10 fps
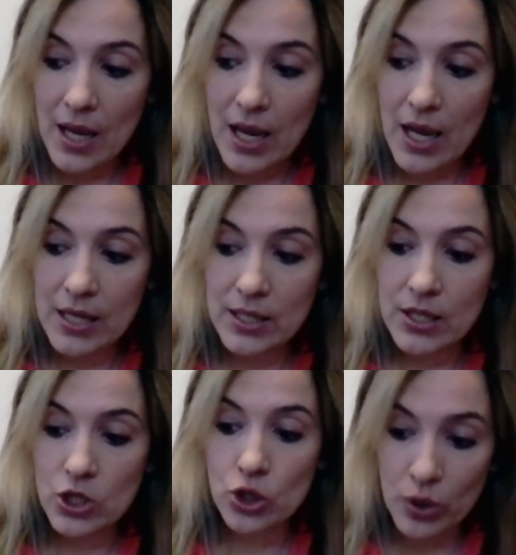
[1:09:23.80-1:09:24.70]
it
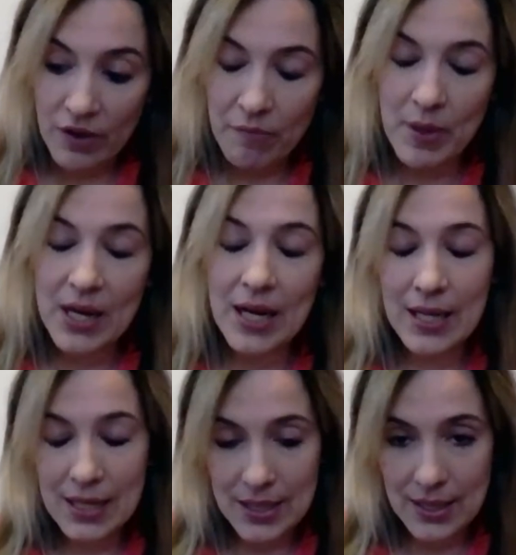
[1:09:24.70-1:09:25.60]
should have been
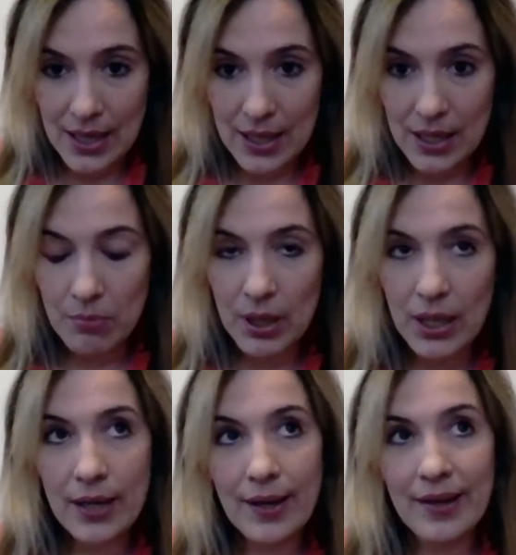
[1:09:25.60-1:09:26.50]
understandable,
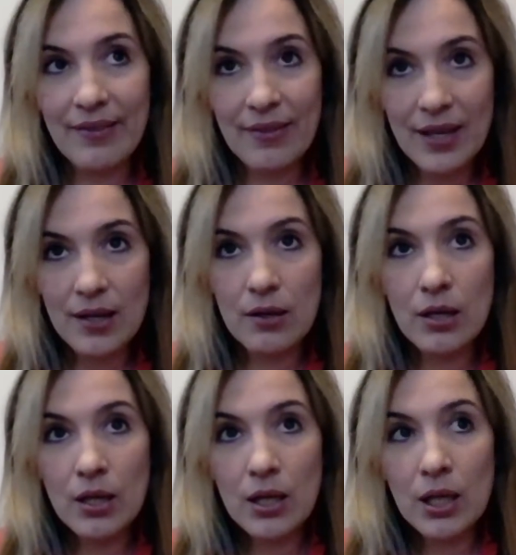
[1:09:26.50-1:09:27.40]
and I think
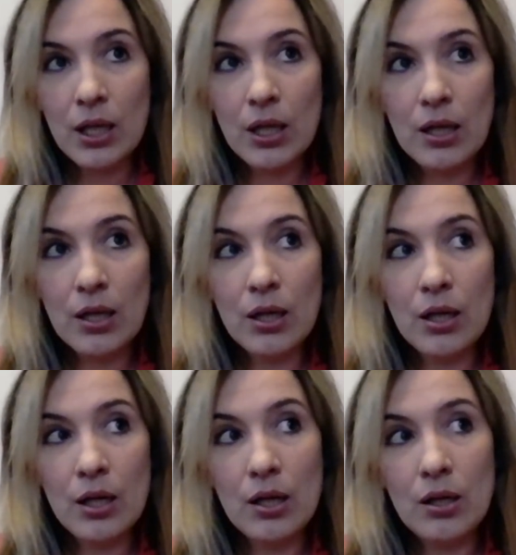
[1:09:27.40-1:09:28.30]

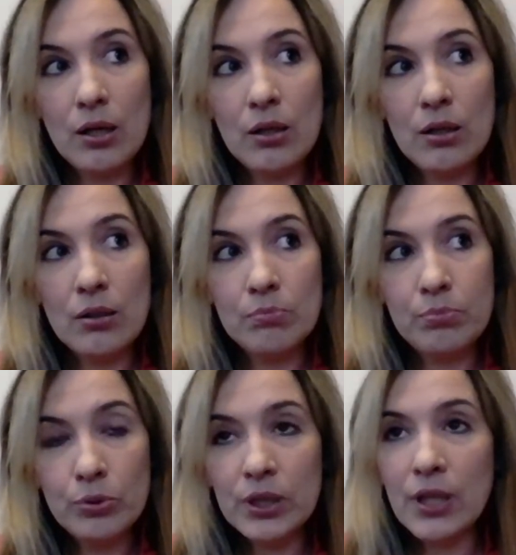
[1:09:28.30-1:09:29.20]

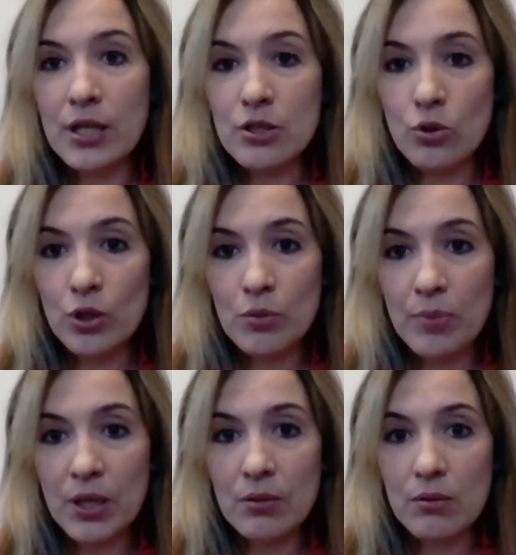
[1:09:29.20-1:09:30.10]
Putin has not
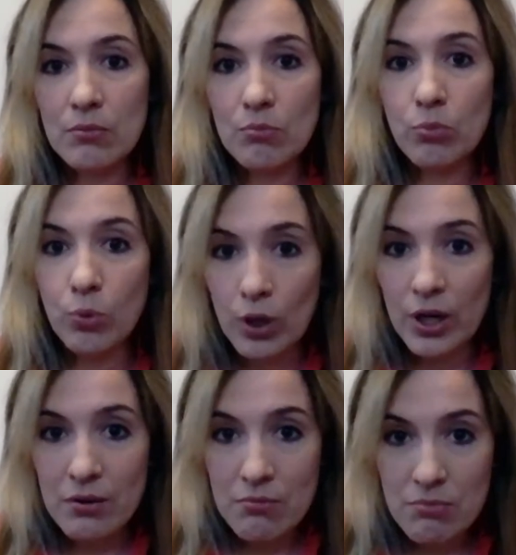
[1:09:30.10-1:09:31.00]
been
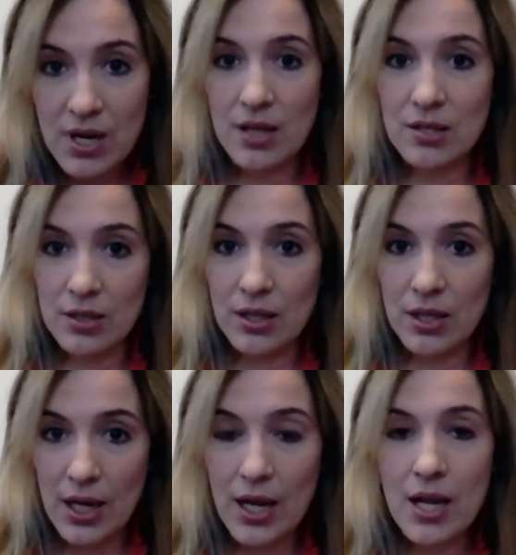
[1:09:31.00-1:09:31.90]
born
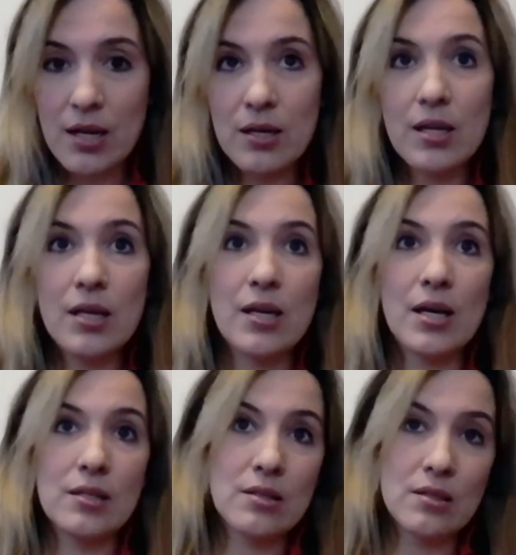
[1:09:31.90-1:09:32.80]
yesterday, and he
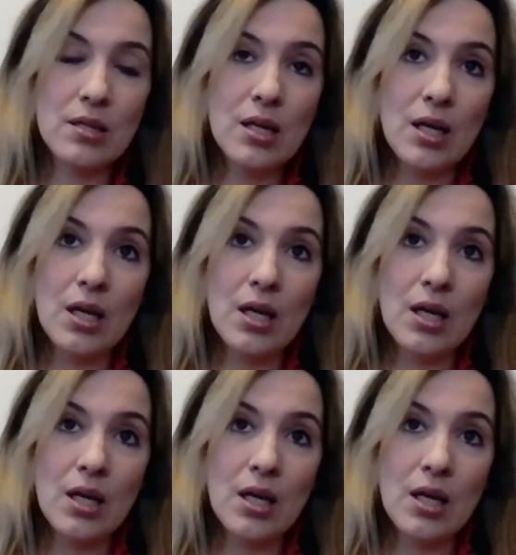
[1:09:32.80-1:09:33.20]
has